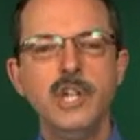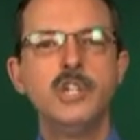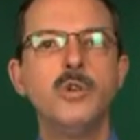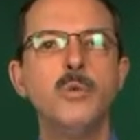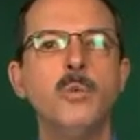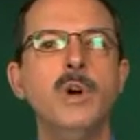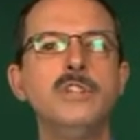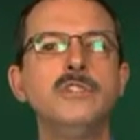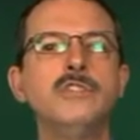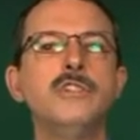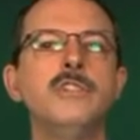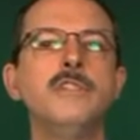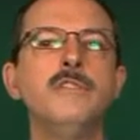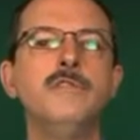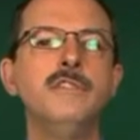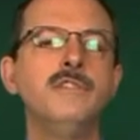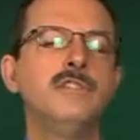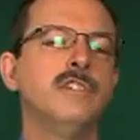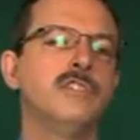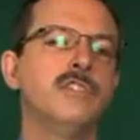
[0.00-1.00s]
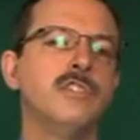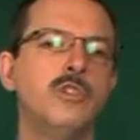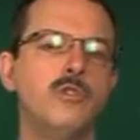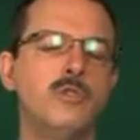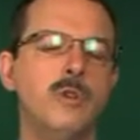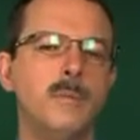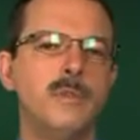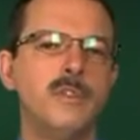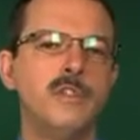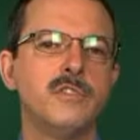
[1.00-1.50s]
To what should the physician
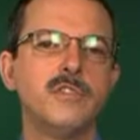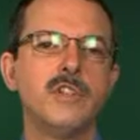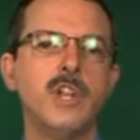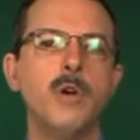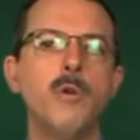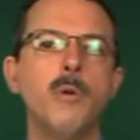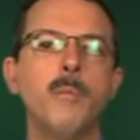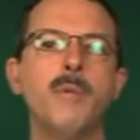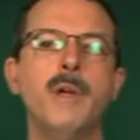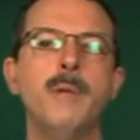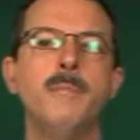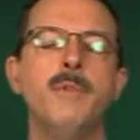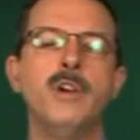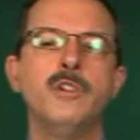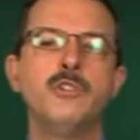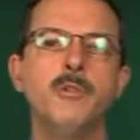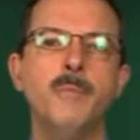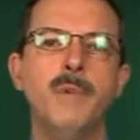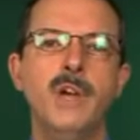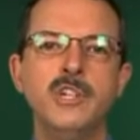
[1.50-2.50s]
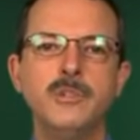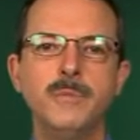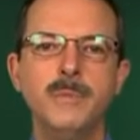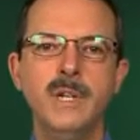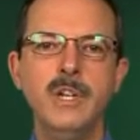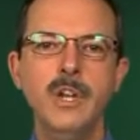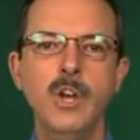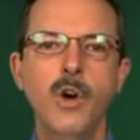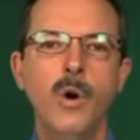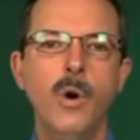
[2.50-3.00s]
attribute this lower blood pressure
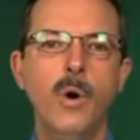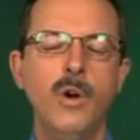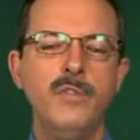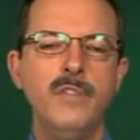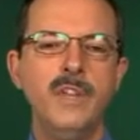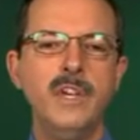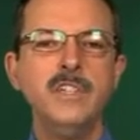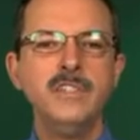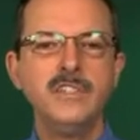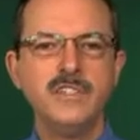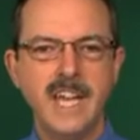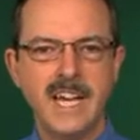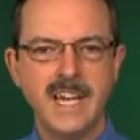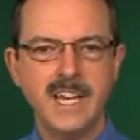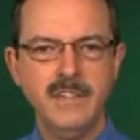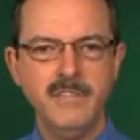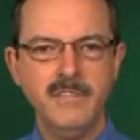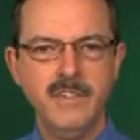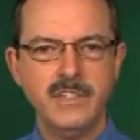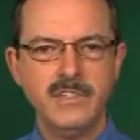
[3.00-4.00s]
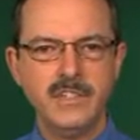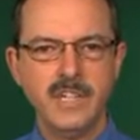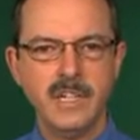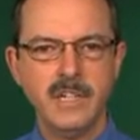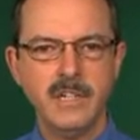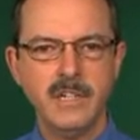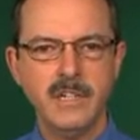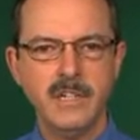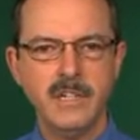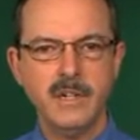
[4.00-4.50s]
measurement on the second
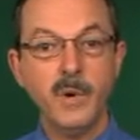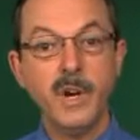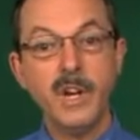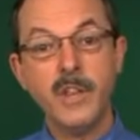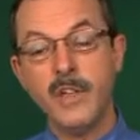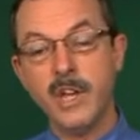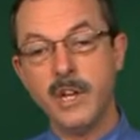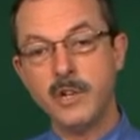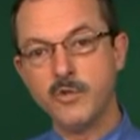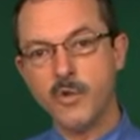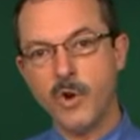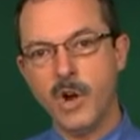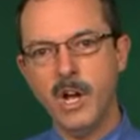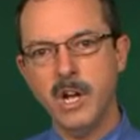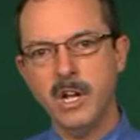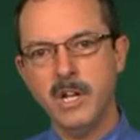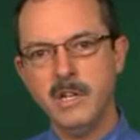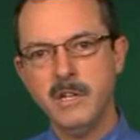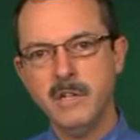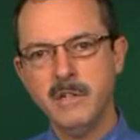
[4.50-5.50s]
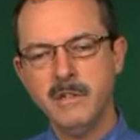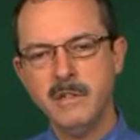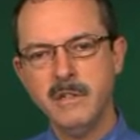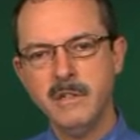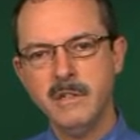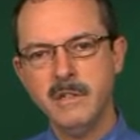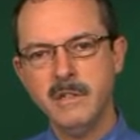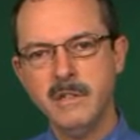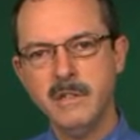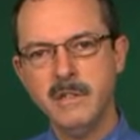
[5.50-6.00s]
visit? What do you think? Drug?
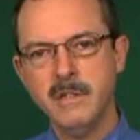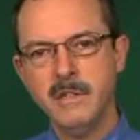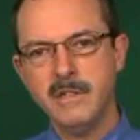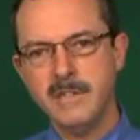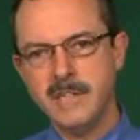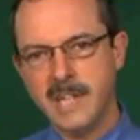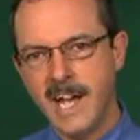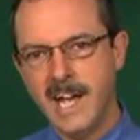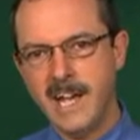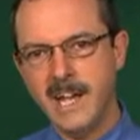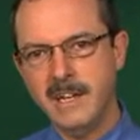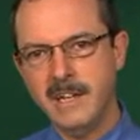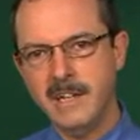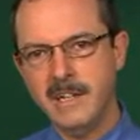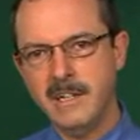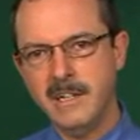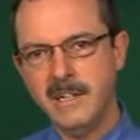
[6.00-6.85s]
Diet?